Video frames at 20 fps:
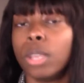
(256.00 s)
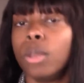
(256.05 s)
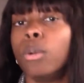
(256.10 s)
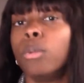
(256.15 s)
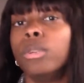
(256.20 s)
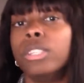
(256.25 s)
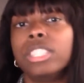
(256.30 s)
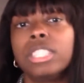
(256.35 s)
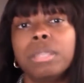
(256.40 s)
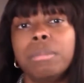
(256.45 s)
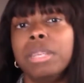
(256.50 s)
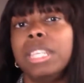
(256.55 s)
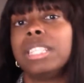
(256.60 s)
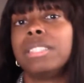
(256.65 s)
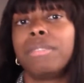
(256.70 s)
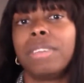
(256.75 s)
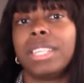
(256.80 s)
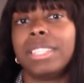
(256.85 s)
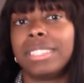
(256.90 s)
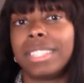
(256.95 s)
which to me
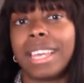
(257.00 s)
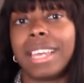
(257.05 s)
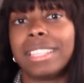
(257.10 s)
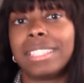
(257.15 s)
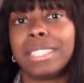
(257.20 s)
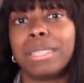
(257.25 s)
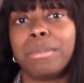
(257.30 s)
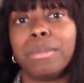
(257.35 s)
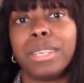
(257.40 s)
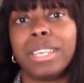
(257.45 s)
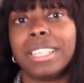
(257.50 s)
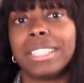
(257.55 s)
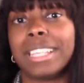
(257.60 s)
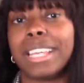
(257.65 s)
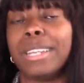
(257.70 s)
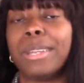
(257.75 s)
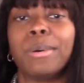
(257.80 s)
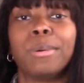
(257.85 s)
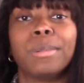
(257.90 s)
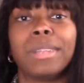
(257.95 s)
is fantastic because
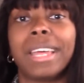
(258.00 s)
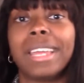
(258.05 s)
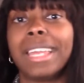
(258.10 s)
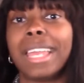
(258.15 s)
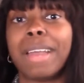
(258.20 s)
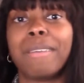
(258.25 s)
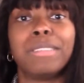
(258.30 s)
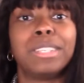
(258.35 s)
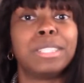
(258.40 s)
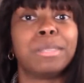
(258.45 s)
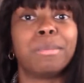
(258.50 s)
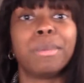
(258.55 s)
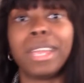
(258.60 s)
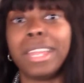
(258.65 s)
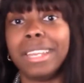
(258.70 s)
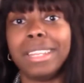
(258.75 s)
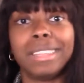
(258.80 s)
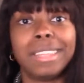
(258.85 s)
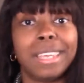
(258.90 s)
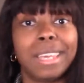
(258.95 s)
I don't like having to
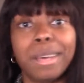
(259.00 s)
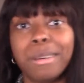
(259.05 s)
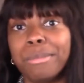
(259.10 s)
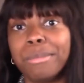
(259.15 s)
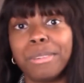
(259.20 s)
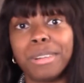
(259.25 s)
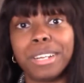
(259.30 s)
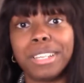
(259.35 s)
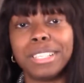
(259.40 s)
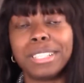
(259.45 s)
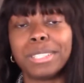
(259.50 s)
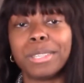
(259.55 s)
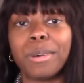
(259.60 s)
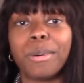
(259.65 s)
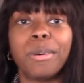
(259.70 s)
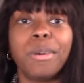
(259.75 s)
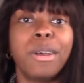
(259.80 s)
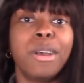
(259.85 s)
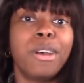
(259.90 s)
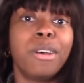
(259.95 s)
pay anything up front.
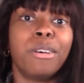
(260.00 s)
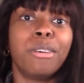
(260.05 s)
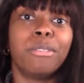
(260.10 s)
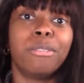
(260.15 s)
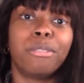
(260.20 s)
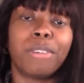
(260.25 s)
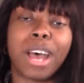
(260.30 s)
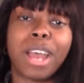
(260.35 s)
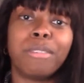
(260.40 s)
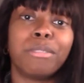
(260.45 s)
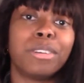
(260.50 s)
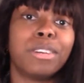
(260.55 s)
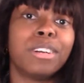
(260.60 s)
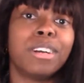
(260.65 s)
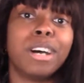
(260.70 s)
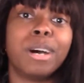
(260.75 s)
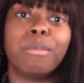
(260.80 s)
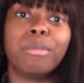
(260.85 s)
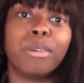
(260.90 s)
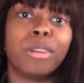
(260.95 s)
So
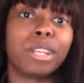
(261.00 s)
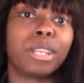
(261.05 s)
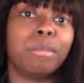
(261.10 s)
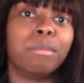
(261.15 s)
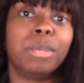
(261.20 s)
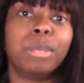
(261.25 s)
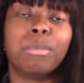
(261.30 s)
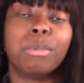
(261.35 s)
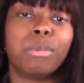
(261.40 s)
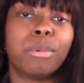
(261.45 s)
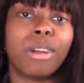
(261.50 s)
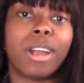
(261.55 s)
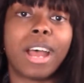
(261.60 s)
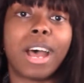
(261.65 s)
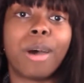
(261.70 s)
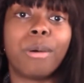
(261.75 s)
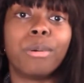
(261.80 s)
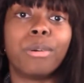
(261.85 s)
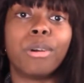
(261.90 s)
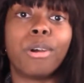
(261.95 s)
Fiverr, Upwork, and People Per
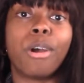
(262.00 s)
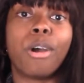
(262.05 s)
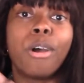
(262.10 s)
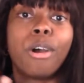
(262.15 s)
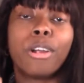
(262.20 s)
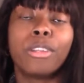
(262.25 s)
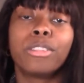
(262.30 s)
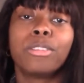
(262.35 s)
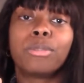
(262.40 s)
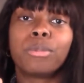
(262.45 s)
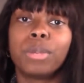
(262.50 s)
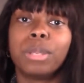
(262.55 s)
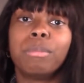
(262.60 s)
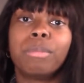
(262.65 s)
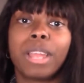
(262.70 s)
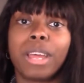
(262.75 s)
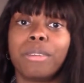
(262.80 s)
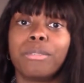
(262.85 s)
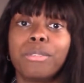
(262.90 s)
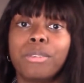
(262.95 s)
Hour are the three
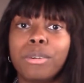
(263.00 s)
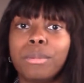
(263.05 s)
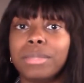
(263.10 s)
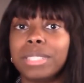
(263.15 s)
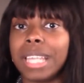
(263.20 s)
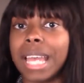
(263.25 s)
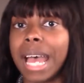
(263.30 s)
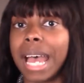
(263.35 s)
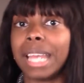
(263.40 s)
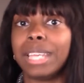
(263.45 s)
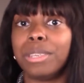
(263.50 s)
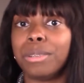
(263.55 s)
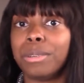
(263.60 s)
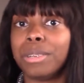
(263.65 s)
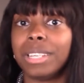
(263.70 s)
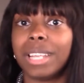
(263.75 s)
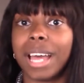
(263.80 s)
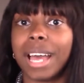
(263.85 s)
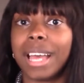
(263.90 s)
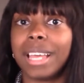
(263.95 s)
platforms that I
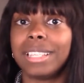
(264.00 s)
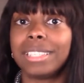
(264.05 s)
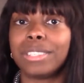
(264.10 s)
utilize.